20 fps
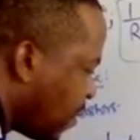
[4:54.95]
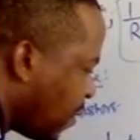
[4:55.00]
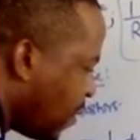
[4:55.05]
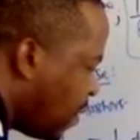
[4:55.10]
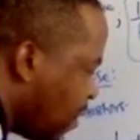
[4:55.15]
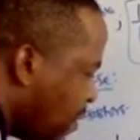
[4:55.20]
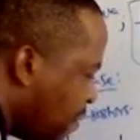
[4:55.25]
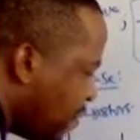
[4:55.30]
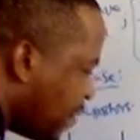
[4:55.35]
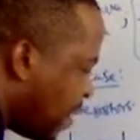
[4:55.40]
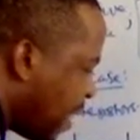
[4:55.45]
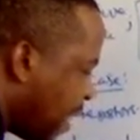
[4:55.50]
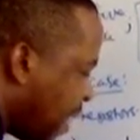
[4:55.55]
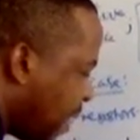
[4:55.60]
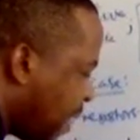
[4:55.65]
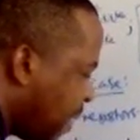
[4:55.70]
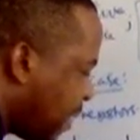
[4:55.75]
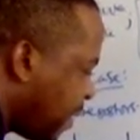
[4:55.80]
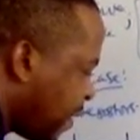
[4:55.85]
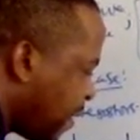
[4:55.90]

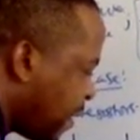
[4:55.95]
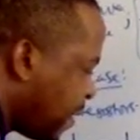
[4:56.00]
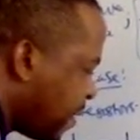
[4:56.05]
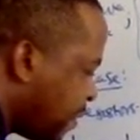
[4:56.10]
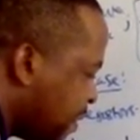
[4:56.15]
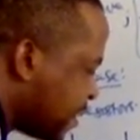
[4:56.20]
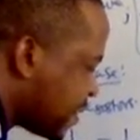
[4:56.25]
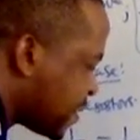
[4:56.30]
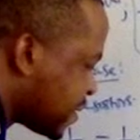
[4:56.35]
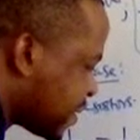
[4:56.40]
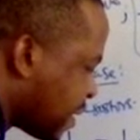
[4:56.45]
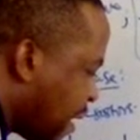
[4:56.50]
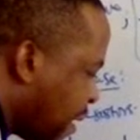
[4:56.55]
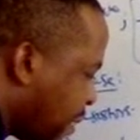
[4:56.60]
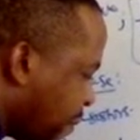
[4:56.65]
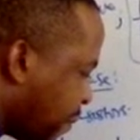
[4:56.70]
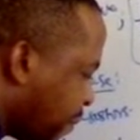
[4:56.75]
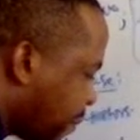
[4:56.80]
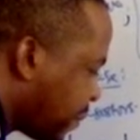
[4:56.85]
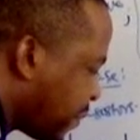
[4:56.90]
over the
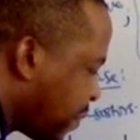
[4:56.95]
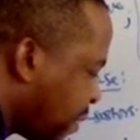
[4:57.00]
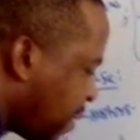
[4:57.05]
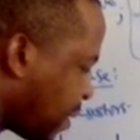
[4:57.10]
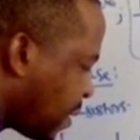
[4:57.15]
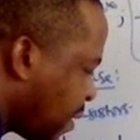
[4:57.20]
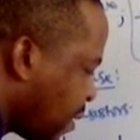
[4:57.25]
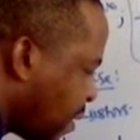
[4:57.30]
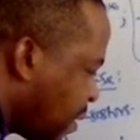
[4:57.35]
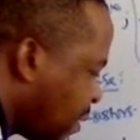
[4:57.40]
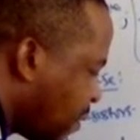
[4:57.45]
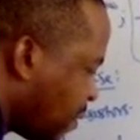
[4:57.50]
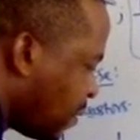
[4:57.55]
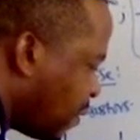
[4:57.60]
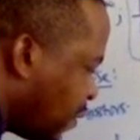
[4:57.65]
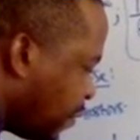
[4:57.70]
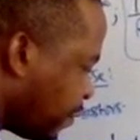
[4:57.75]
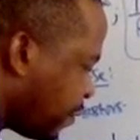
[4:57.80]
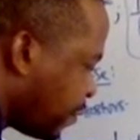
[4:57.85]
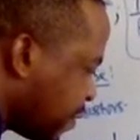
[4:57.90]
sum
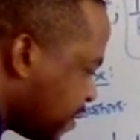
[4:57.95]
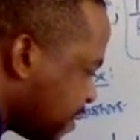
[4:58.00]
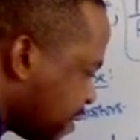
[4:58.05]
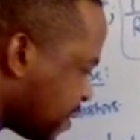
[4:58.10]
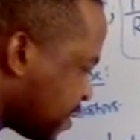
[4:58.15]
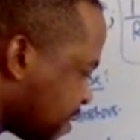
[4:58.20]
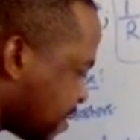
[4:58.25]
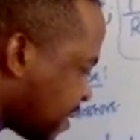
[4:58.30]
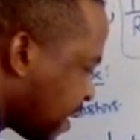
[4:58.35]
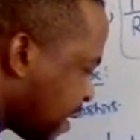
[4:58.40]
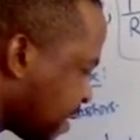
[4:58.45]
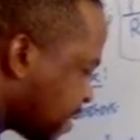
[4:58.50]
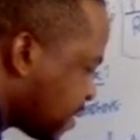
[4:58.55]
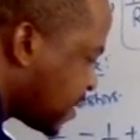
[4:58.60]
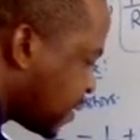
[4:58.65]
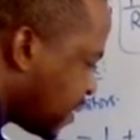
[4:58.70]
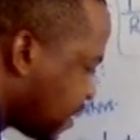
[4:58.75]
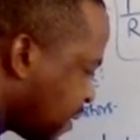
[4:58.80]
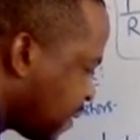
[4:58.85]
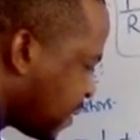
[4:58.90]
of resistors.